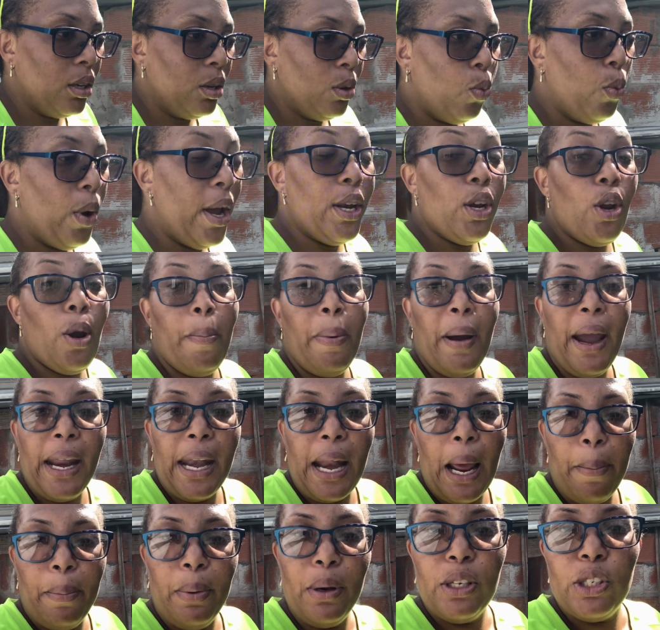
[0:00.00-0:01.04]
when your
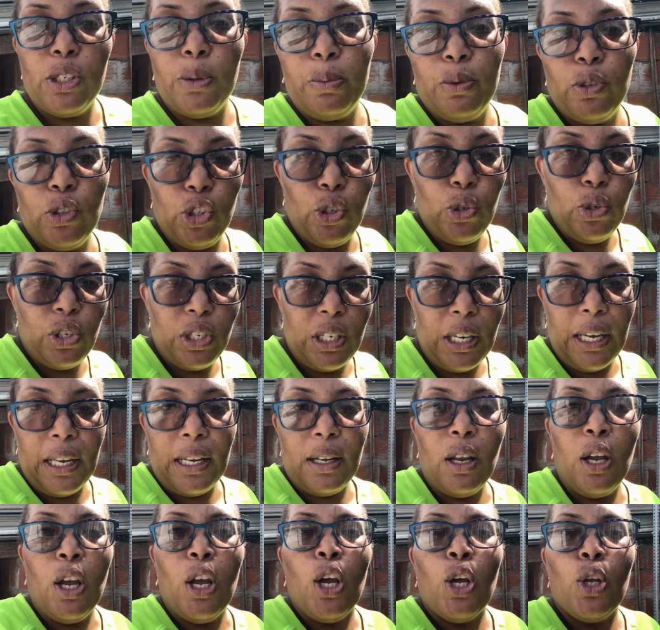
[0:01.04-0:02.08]
pineapple is
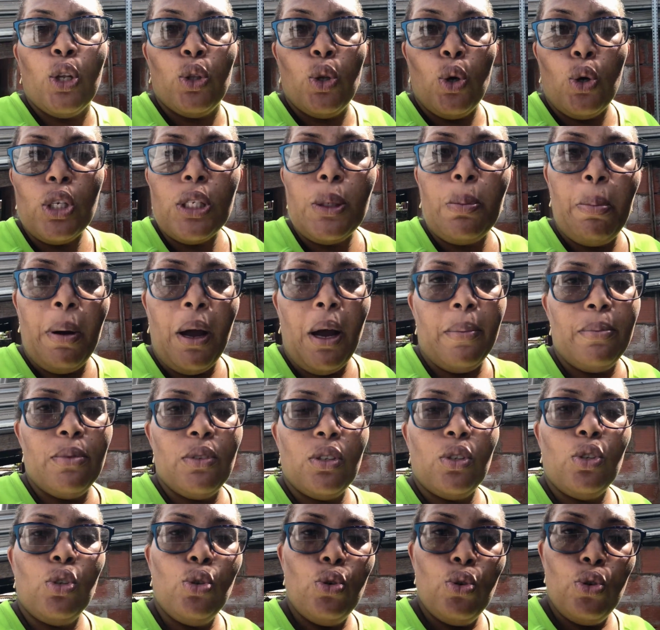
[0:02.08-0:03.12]
producing, those pups
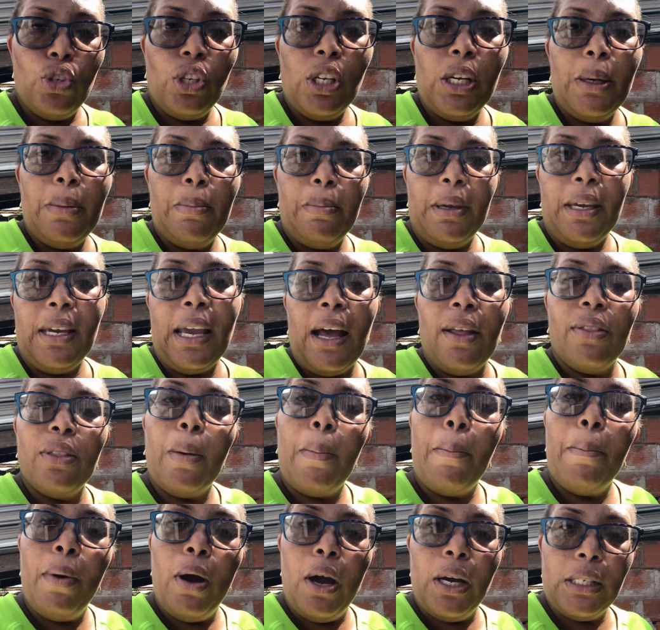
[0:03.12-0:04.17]
usually be at the
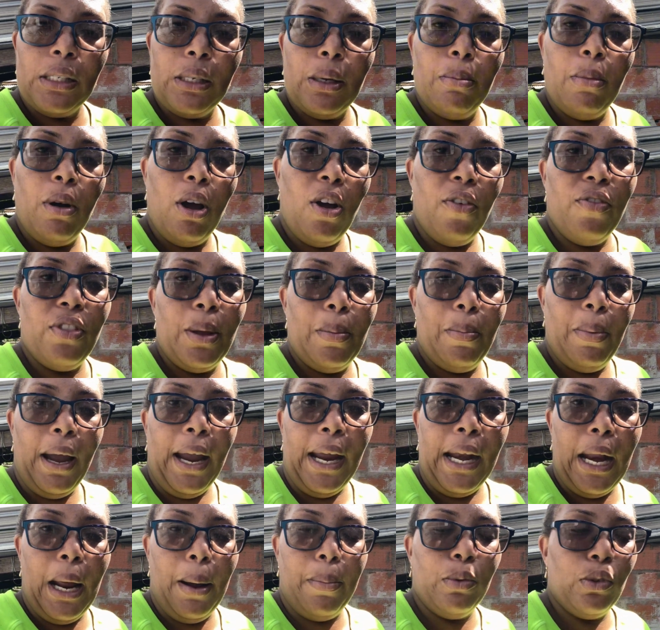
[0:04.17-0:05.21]
bottom of the
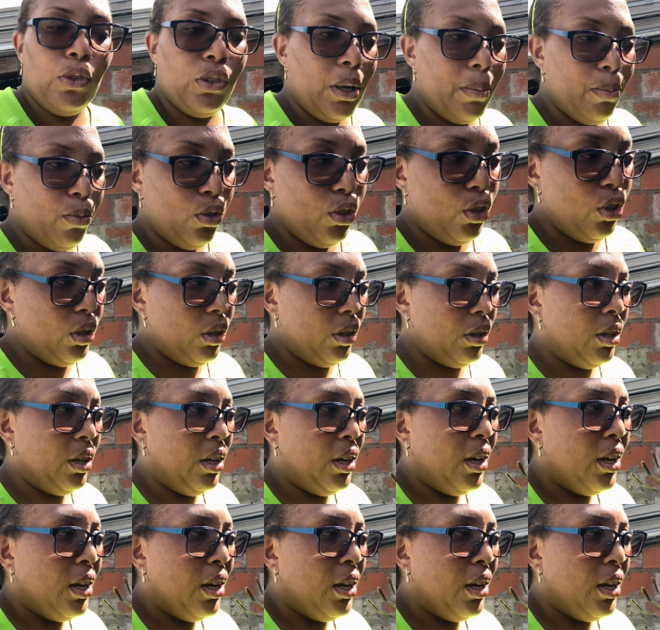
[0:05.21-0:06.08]
pineapple. So I'm going to